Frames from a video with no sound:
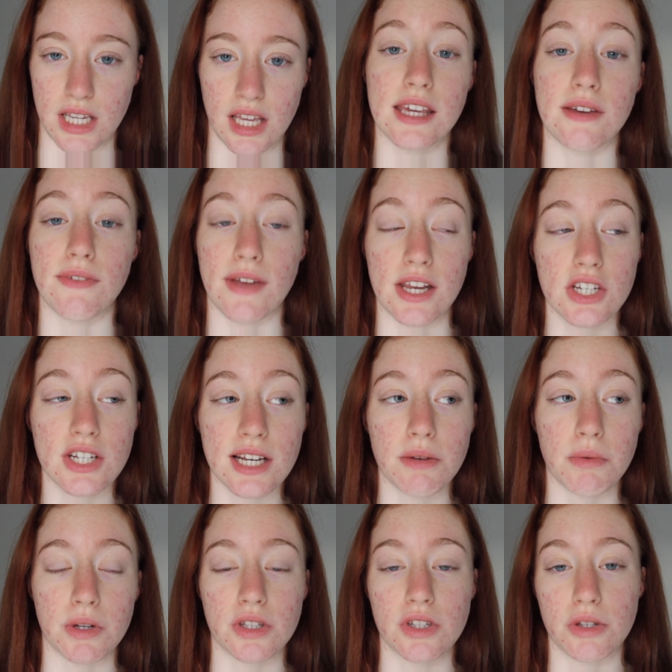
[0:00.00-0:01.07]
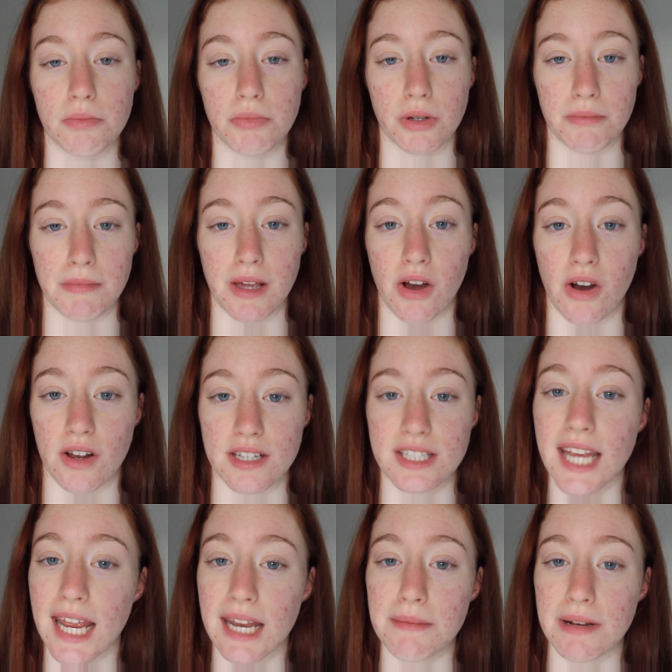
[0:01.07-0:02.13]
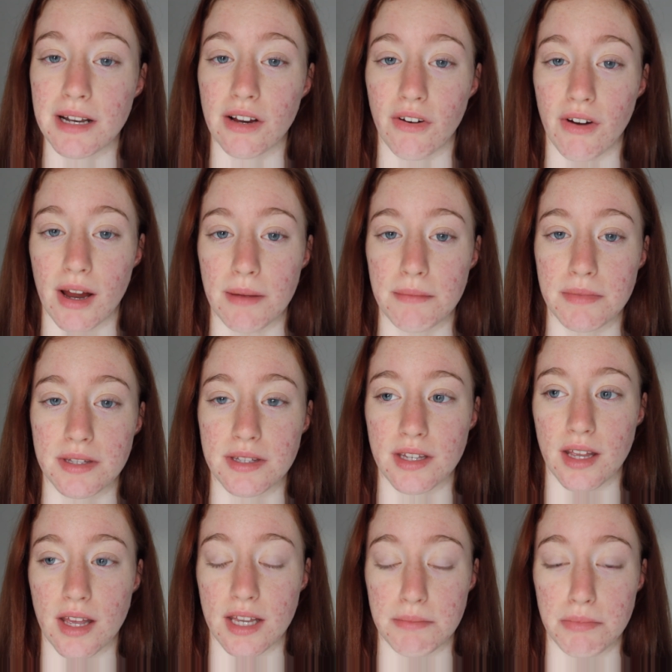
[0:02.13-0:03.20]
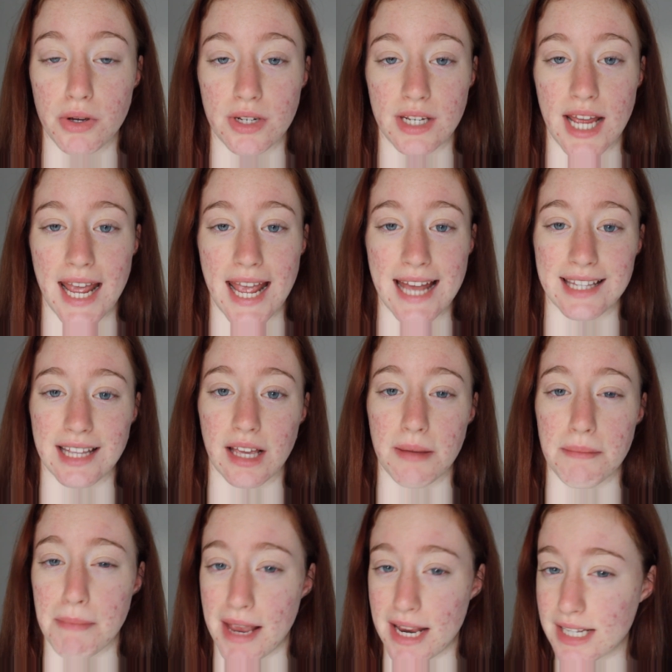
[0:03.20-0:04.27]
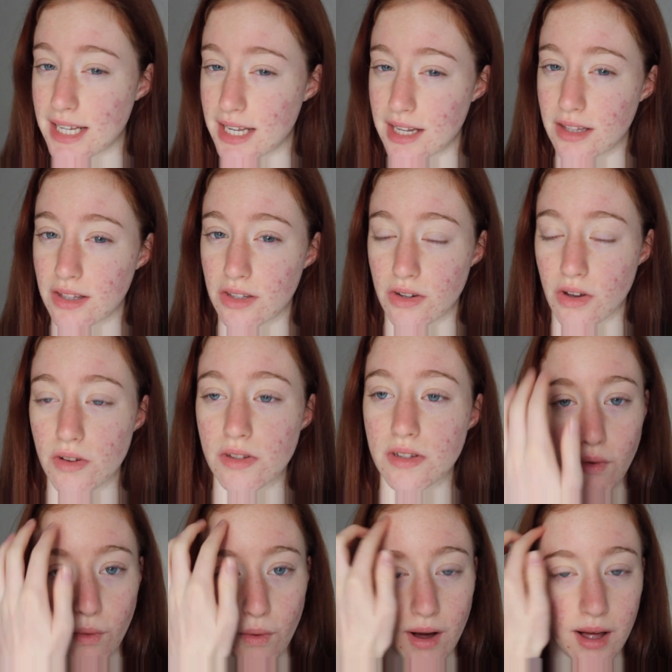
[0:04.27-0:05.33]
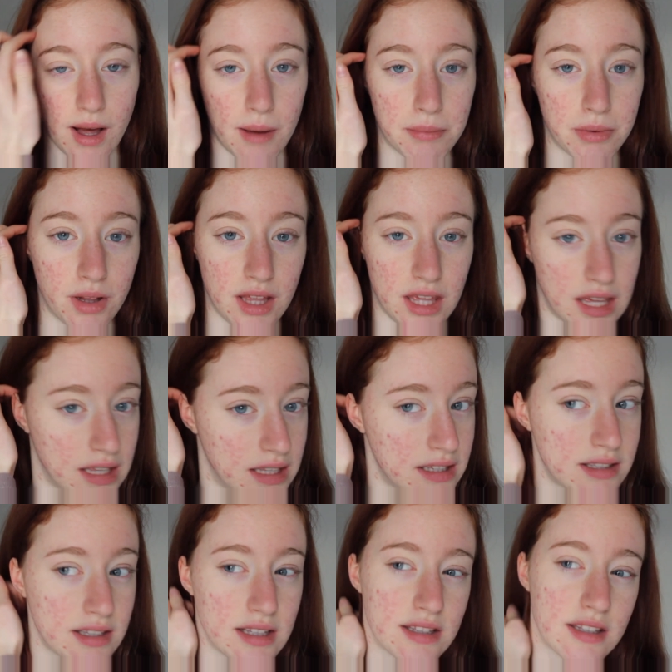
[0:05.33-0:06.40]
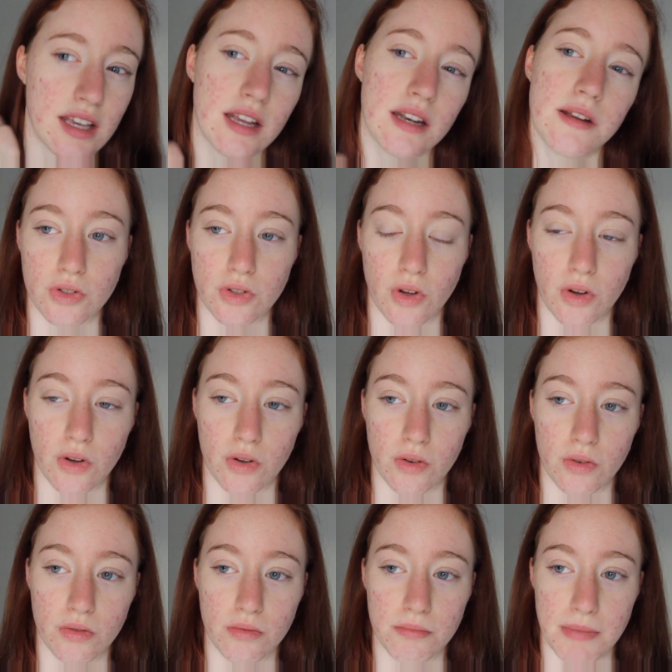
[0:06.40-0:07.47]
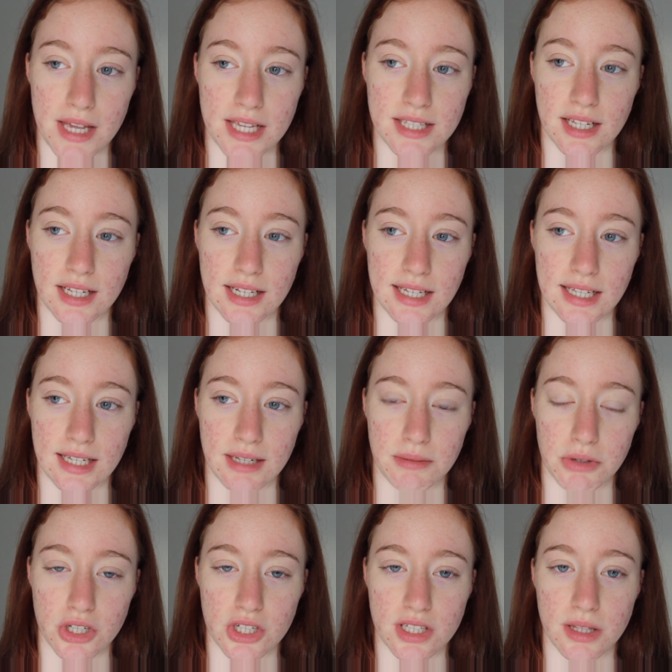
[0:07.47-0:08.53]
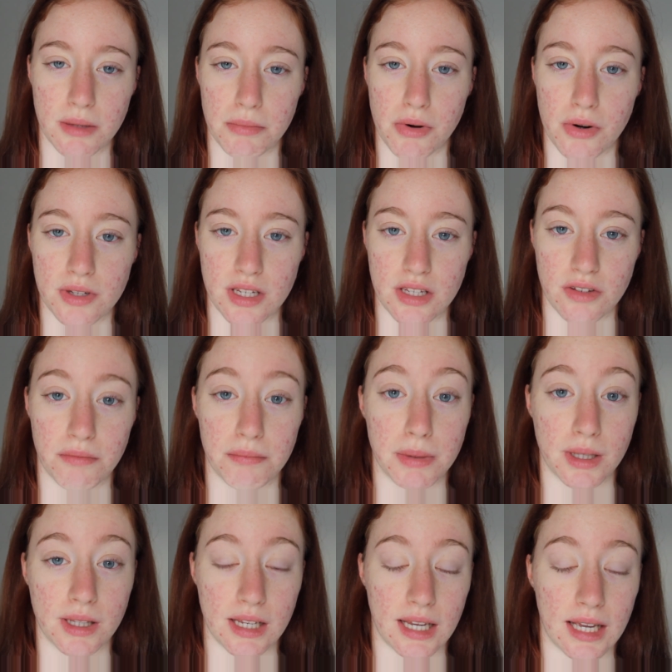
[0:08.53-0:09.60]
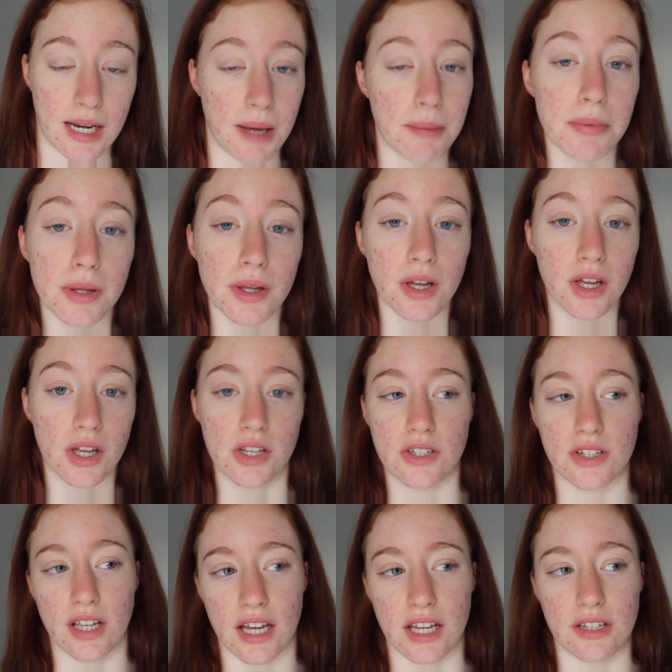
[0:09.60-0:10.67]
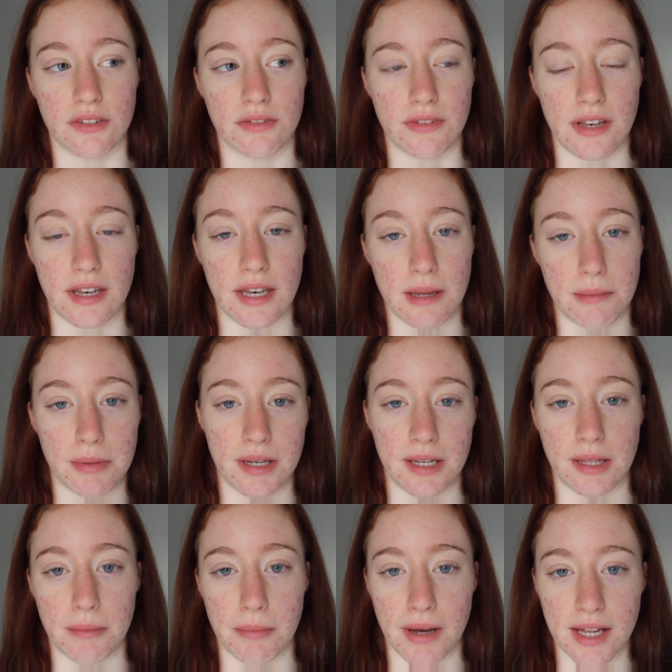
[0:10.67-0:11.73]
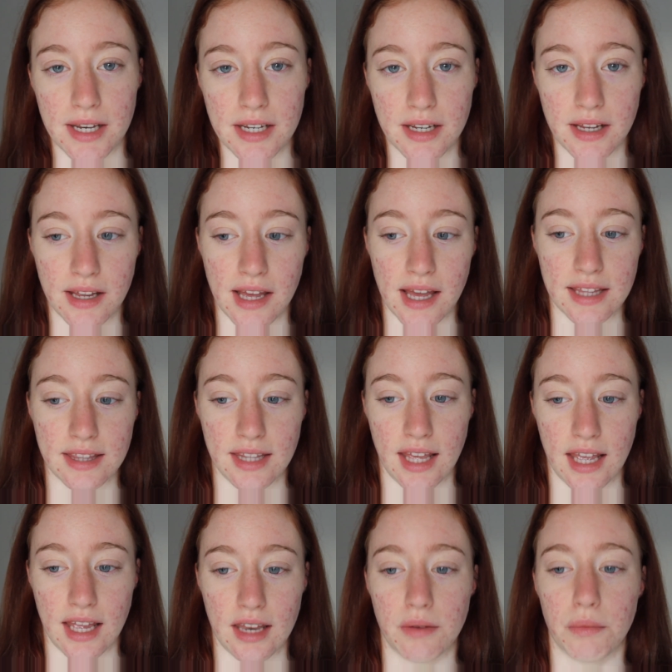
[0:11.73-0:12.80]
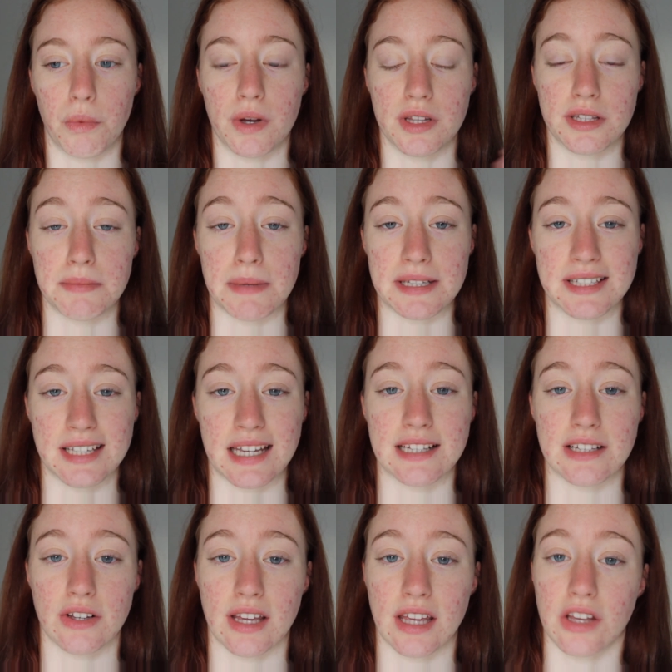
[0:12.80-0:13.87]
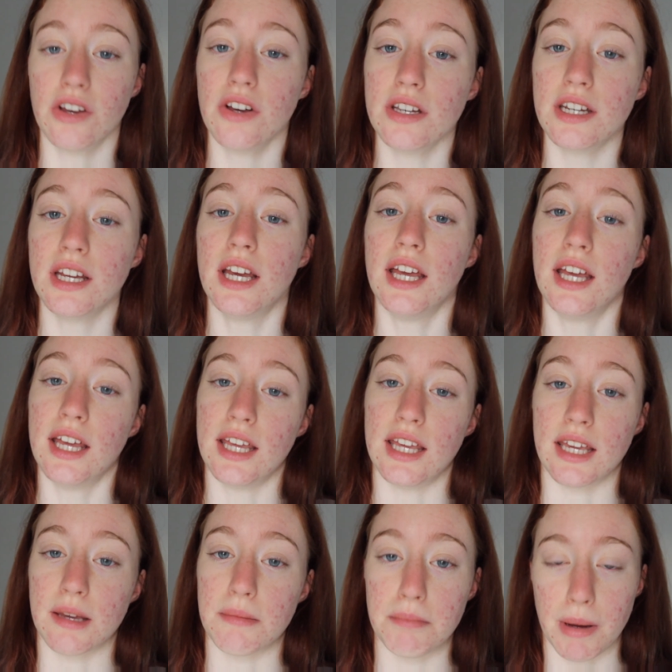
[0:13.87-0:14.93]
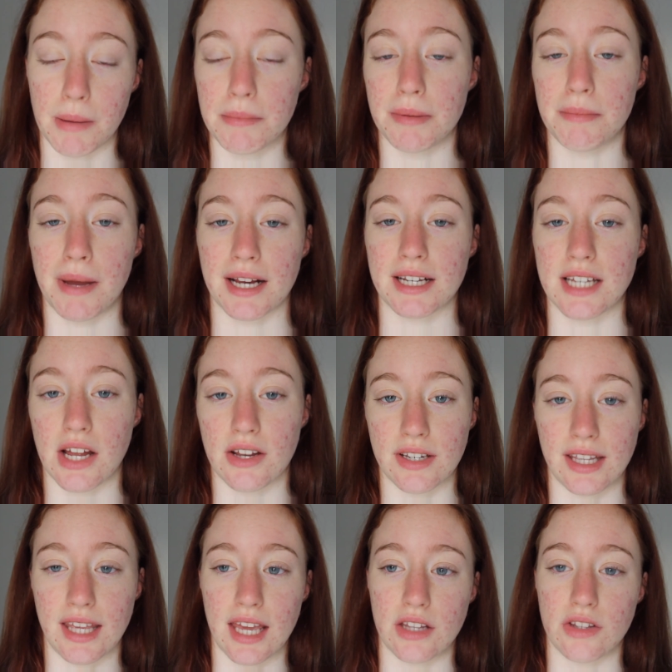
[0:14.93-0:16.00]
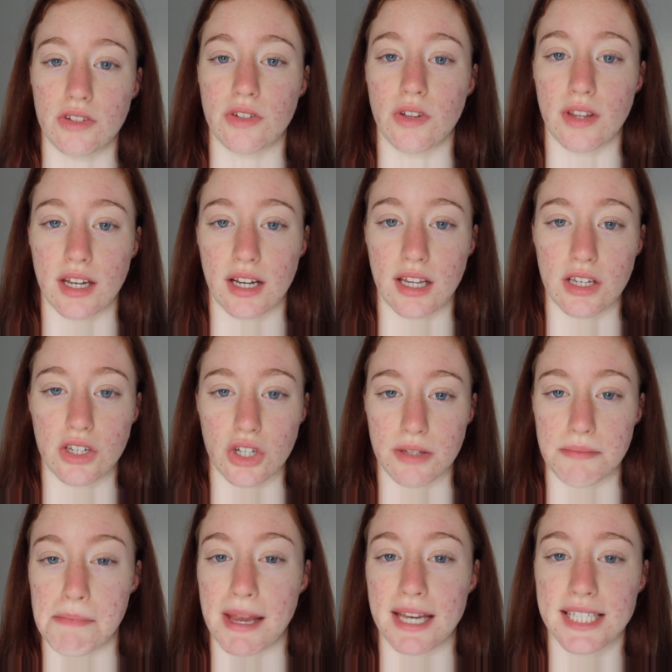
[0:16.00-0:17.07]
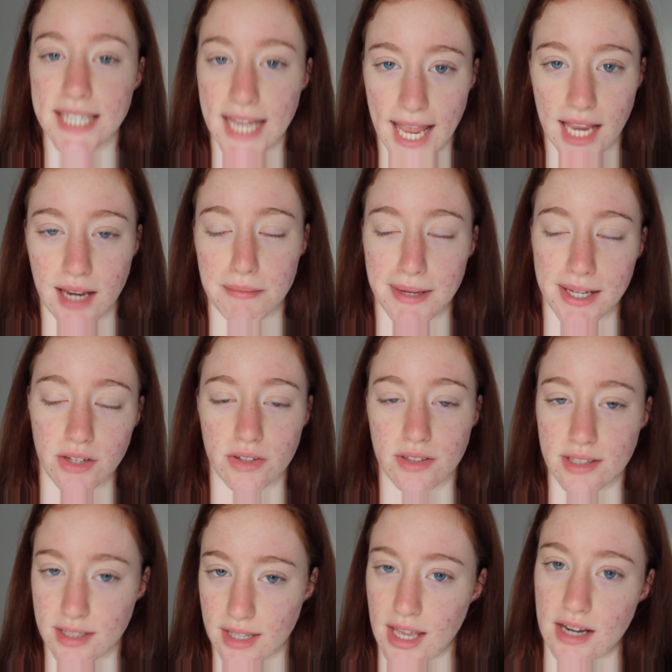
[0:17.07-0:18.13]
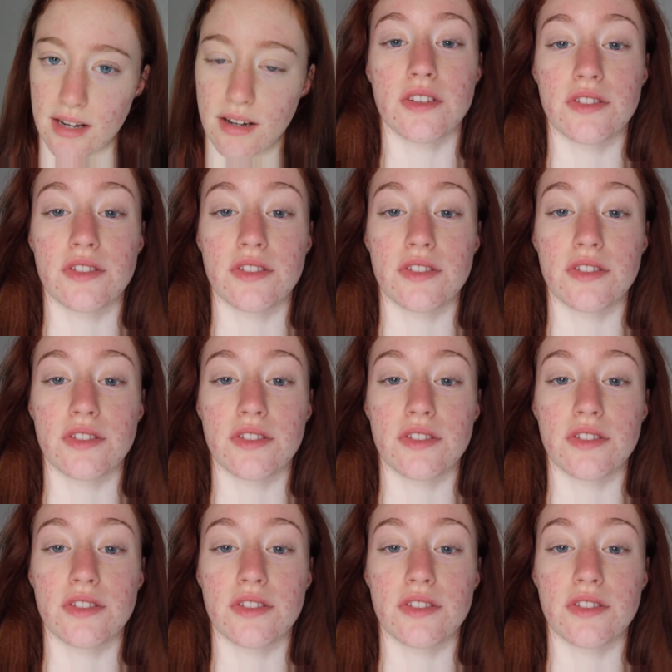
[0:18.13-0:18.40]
He eventually wants to put me on 10 milligrams uh, per day as like a maintenance dose for a couple years, he said. So basically we're just in the process of building it up to kind of nip it in the bud and then once my skin's looking good you can bump it back down again so that it can just maintain my good skin.